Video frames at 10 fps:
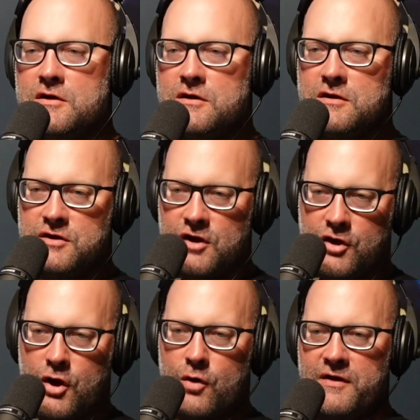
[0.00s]
you
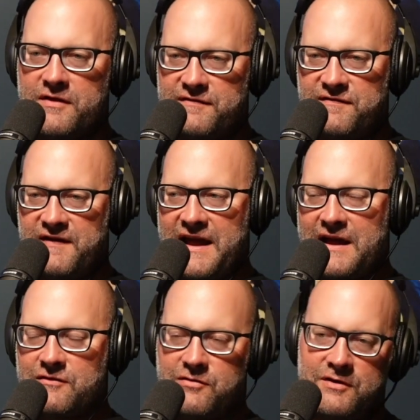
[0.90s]
go to the
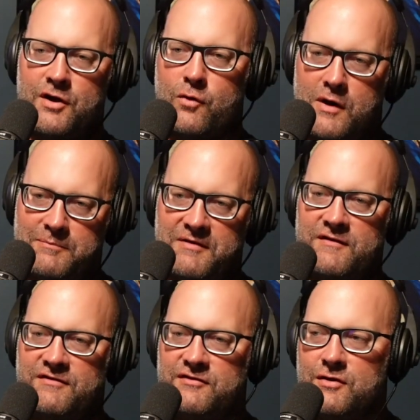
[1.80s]
fans or you go up to the
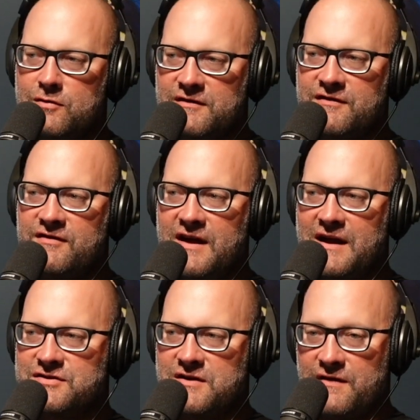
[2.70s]
student
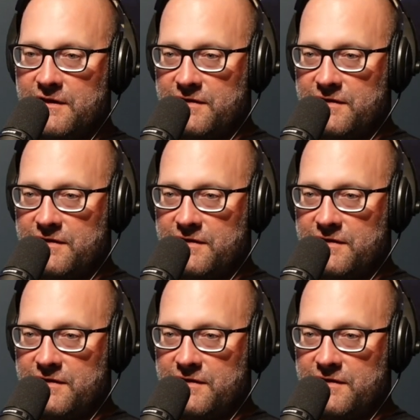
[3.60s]
section.